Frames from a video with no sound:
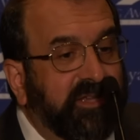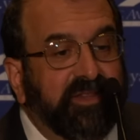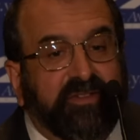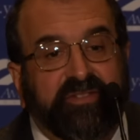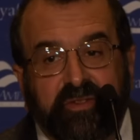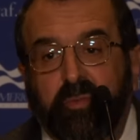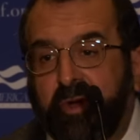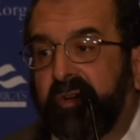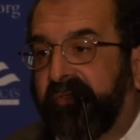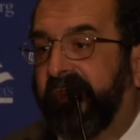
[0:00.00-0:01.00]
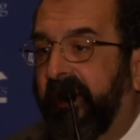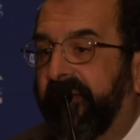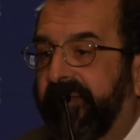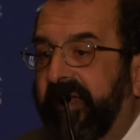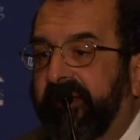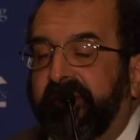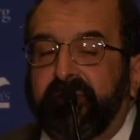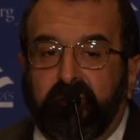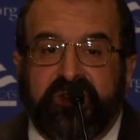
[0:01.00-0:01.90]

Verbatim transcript: and that's in the words of its